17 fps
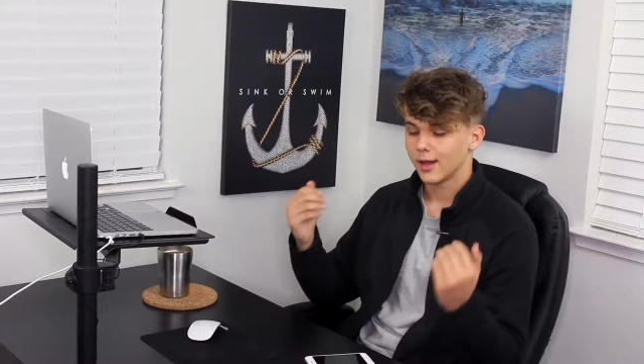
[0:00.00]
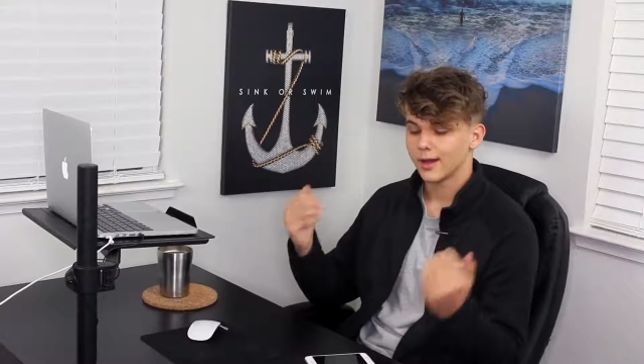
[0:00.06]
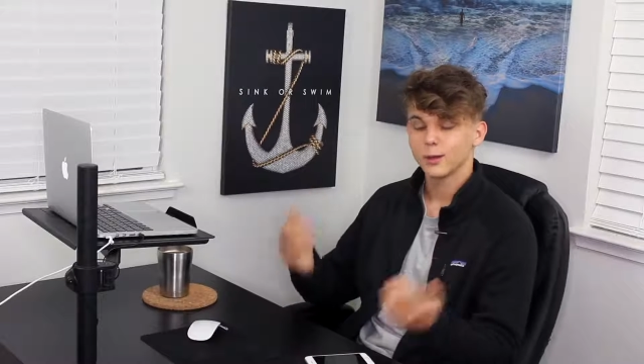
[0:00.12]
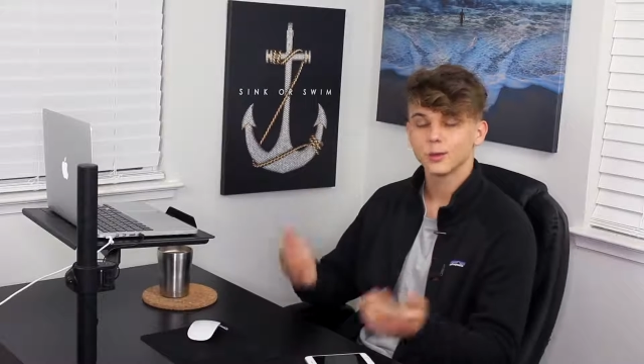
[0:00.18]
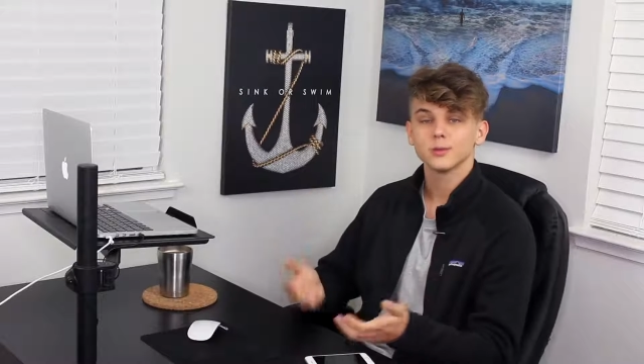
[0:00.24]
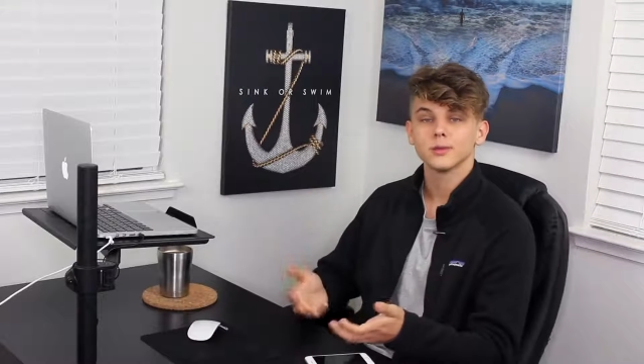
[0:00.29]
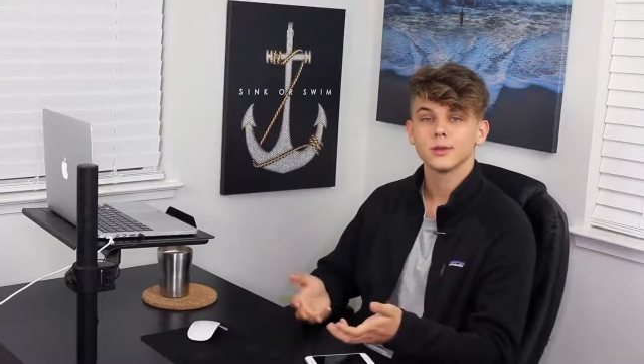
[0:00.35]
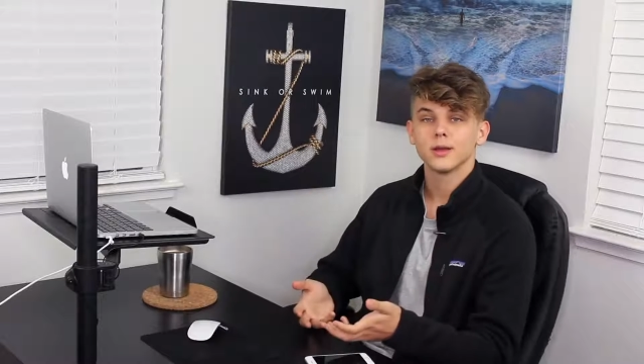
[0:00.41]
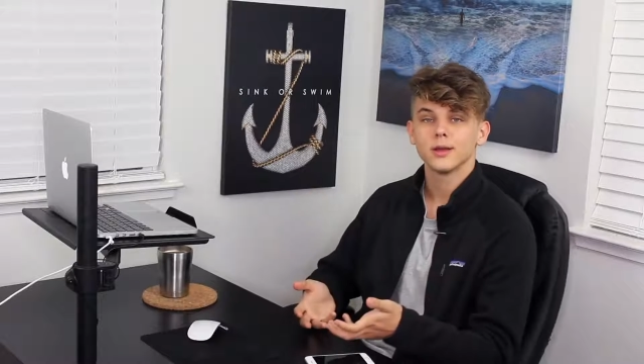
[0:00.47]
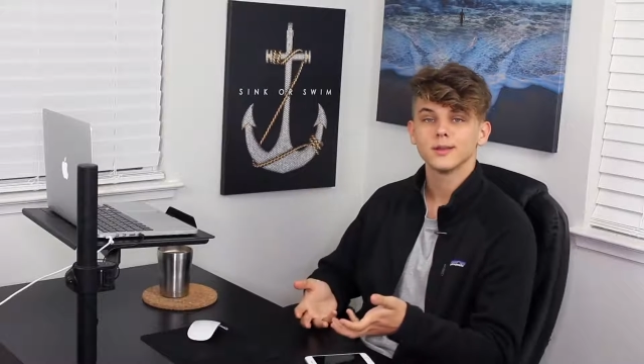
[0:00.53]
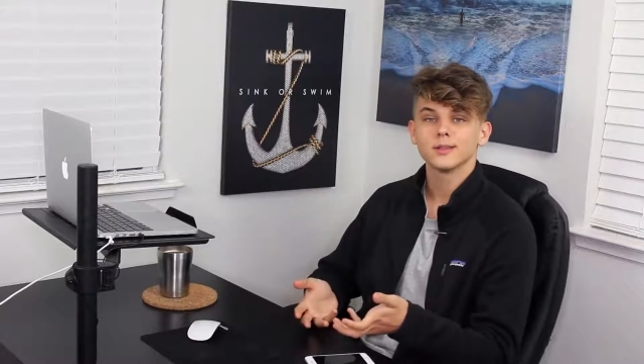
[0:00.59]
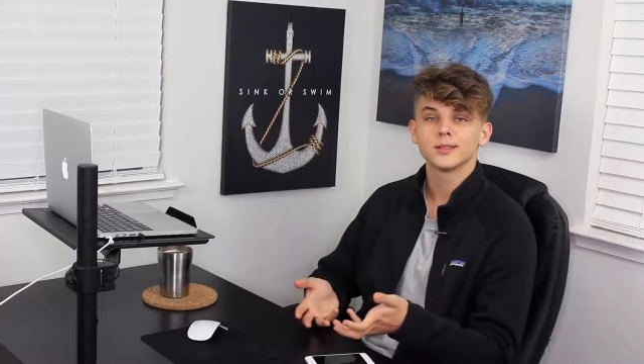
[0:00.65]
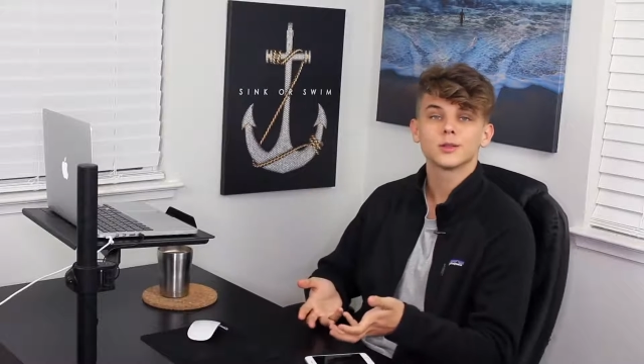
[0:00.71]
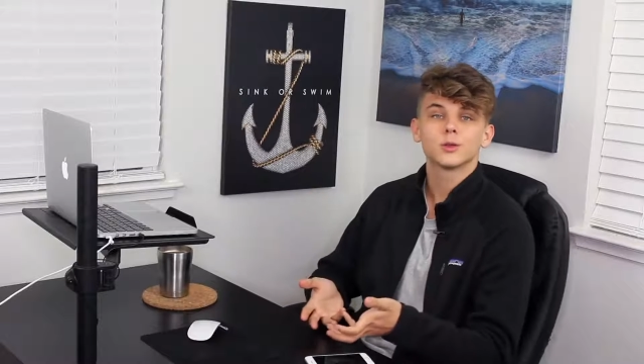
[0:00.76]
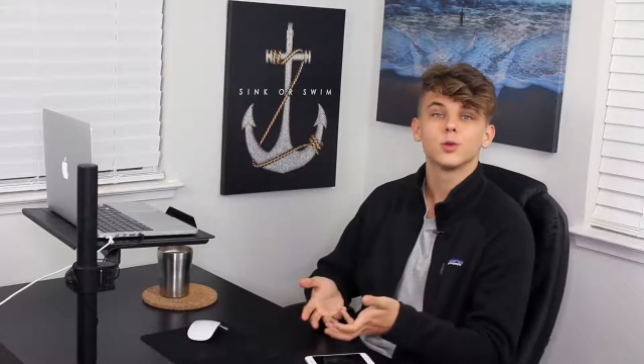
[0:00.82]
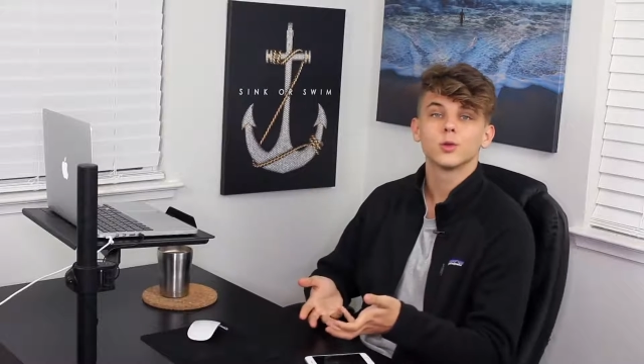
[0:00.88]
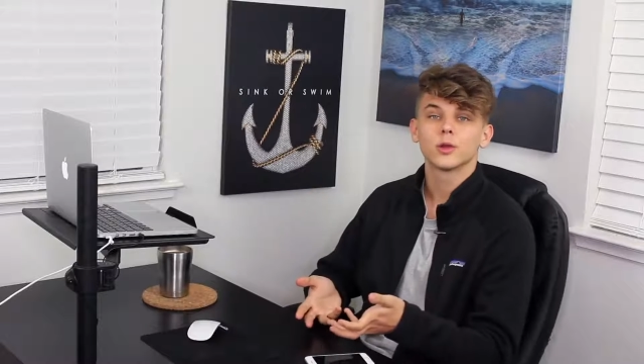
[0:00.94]
I know
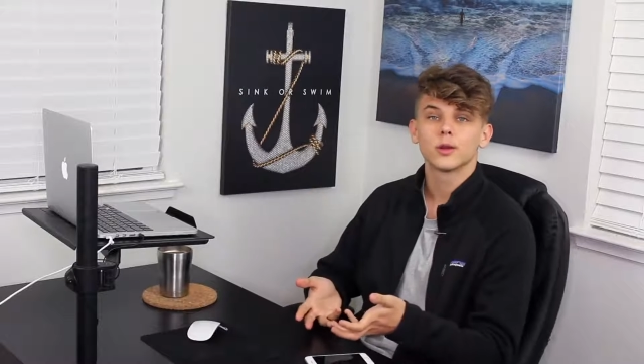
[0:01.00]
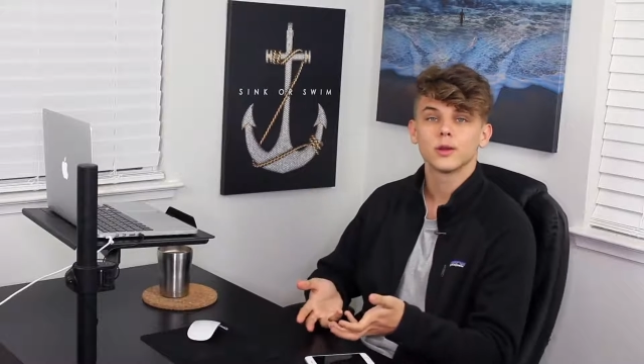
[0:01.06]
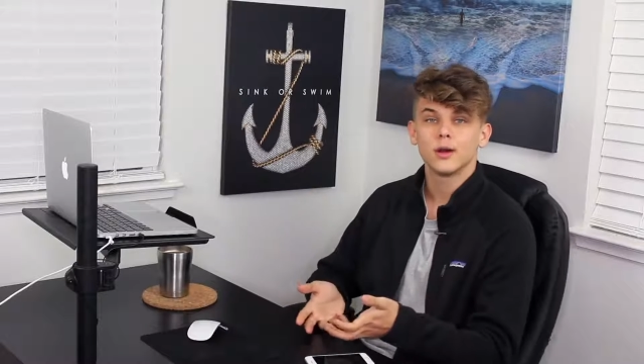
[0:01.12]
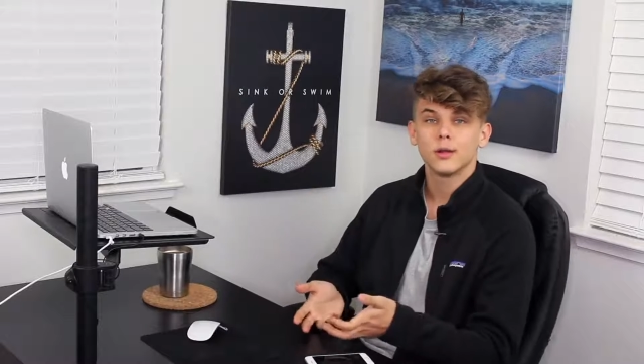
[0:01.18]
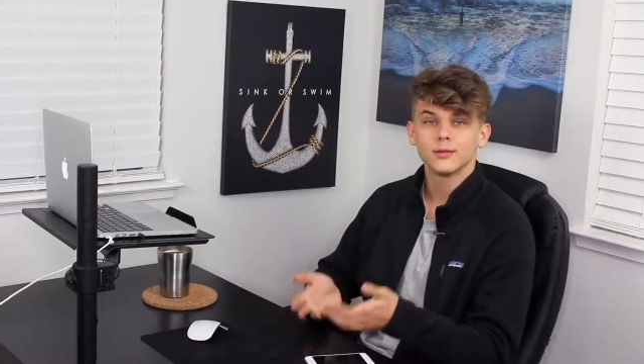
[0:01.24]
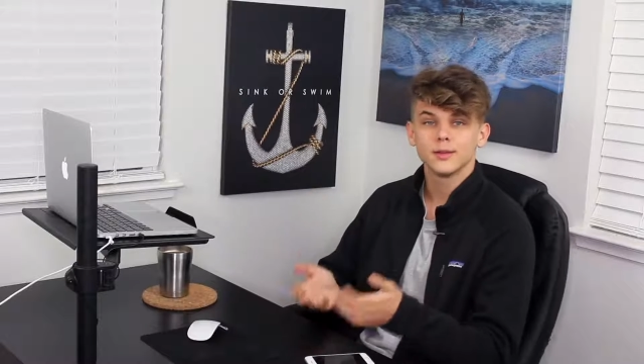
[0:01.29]
it's cool and all,